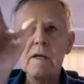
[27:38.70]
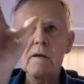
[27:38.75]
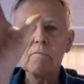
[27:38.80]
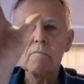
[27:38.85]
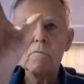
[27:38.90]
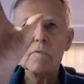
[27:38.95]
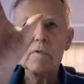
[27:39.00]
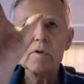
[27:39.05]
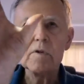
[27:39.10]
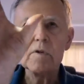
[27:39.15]

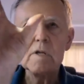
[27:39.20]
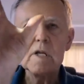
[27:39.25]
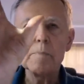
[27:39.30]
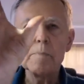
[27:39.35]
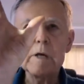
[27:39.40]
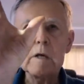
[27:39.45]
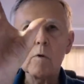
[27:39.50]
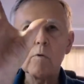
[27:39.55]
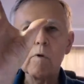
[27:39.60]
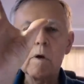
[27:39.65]
in
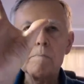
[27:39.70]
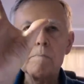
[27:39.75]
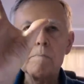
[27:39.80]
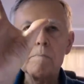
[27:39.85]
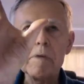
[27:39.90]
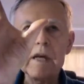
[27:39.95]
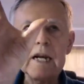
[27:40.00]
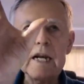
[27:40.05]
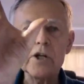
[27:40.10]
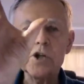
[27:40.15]
typical
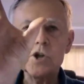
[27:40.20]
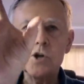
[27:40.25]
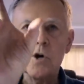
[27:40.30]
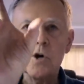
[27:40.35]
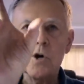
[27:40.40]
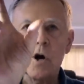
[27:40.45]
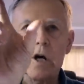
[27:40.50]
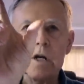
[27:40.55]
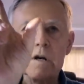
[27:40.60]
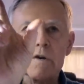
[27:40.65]

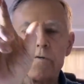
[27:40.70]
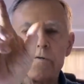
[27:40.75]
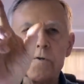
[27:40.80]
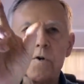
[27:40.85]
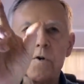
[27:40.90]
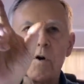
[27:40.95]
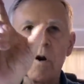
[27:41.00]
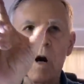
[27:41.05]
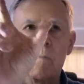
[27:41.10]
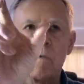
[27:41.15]
rabbinic
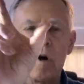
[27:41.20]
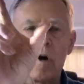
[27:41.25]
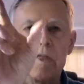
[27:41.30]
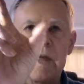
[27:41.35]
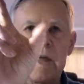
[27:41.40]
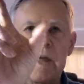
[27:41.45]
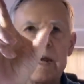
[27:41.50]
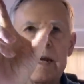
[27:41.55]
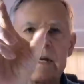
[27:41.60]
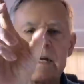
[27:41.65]
shortened
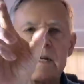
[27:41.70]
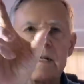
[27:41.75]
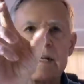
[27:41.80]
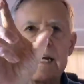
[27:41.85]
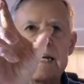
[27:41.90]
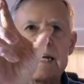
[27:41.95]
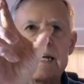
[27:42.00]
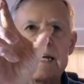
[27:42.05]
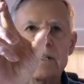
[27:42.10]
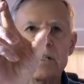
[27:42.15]
form, where they
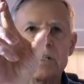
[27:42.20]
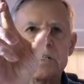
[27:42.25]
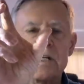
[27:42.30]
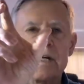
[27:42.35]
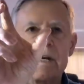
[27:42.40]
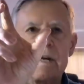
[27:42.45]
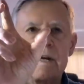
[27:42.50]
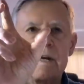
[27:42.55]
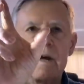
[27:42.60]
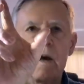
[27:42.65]

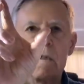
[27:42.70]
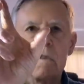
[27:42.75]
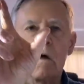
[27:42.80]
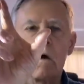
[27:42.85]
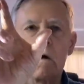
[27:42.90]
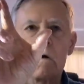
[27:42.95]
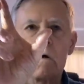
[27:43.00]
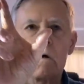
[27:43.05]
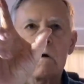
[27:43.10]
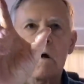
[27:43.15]
condense
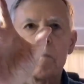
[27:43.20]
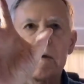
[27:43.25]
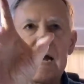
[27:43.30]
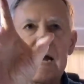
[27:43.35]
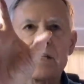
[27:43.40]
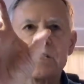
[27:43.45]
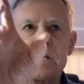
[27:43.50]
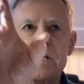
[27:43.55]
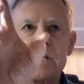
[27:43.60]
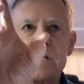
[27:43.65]
a
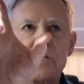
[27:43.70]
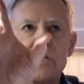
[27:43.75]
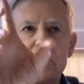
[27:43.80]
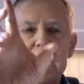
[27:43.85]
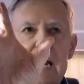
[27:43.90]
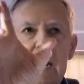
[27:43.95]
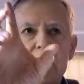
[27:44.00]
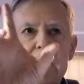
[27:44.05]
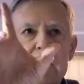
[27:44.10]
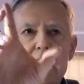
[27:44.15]
longer
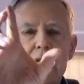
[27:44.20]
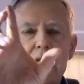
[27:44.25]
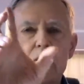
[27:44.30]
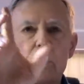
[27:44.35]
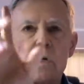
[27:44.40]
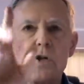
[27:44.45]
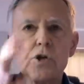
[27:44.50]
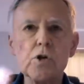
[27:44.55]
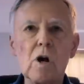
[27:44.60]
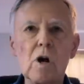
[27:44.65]
passage
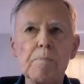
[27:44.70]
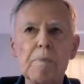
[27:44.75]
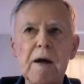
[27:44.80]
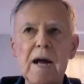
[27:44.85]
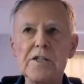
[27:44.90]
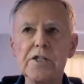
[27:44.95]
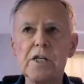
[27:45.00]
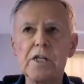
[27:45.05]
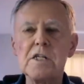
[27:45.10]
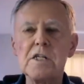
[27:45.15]
down into a
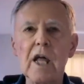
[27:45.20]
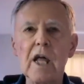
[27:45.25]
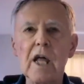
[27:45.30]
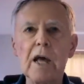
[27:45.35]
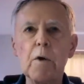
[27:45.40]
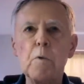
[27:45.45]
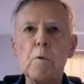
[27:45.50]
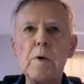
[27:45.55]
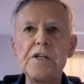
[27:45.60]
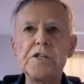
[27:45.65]
short
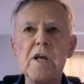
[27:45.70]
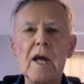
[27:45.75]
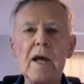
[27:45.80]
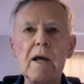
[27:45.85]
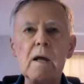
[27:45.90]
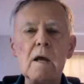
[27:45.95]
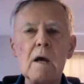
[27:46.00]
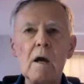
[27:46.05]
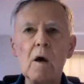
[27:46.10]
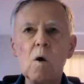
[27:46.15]
passage, like
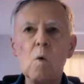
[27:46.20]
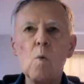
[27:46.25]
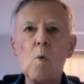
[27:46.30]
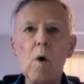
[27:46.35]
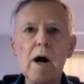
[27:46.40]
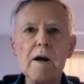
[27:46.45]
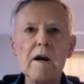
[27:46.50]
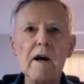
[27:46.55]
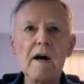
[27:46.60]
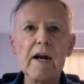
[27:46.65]
we'd say
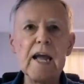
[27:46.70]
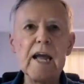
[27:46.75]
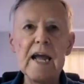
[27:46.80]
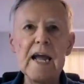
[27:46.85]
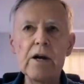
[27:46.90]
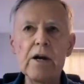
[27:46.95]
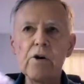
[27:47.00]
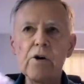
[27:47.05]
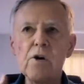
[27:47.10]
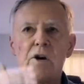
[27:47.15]

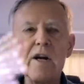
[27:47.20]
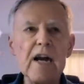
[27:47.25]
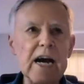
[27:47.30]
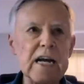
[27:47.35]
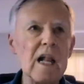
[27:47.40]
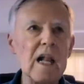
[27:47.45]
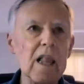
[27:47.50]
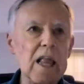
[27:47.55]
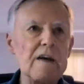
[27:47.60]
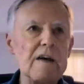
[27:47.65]
Watergate or
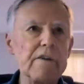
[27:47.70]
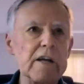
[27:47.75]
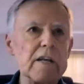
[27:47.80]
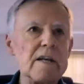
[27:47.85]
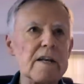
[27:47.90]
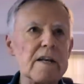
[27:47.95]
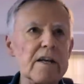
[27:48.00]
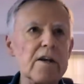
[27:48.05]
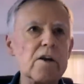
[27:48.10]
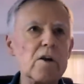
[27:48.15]
9
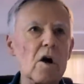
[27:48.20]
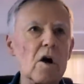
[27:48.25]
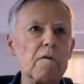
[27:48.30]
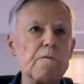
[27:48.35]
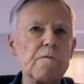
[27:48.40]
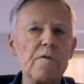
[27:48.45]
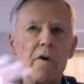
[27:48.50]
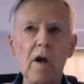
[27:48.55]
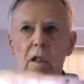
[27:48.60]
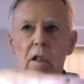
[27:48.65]
11,
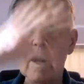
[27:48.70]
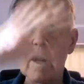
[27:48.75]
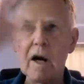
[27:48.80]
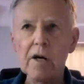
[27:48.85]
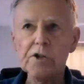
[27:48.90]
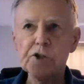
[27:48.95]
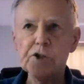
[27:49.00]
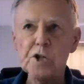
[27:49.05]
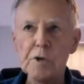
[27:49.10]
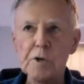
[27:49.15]
you know, for
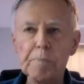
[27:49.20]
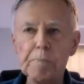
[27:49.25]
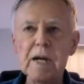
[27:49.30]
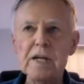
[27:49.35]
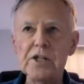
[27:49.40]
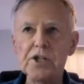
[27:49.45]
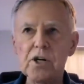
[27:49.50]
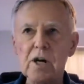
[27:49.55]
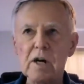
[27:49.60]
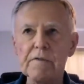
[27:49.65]
a
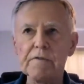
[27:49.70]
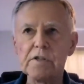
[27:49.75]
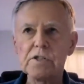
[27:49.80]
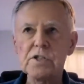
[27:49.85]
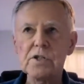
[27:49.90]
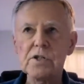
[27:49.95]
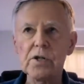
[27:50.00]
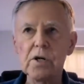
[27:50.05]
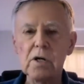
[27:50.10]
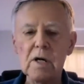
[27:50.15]
larger
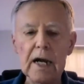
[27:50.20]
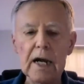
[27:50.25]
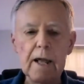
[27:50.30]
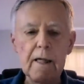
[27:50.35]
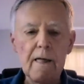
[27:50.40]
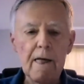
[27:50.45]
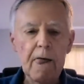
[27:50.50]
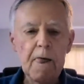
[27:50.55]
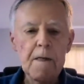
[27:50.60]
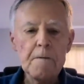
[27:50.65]
picture of a
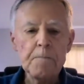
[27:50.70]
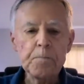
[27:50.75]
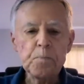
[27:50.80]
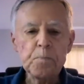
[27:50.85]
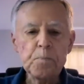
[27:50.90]
story.